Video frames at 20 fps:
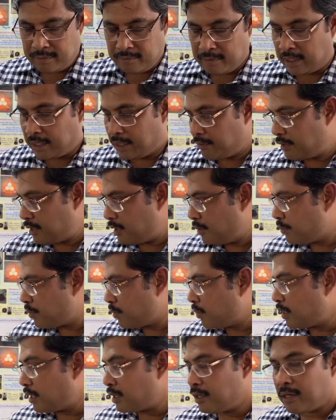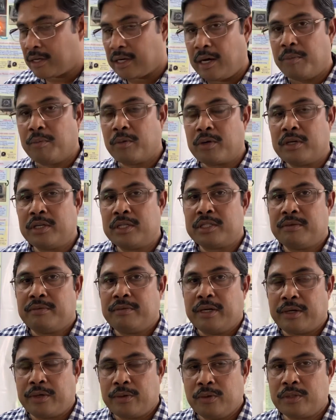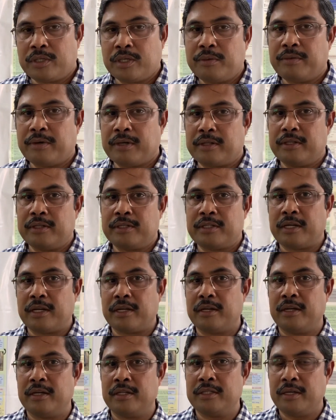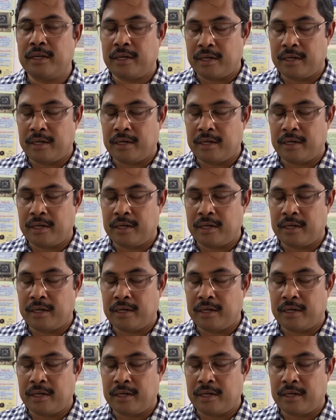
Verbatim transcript: Whatever the product components we are using for this technology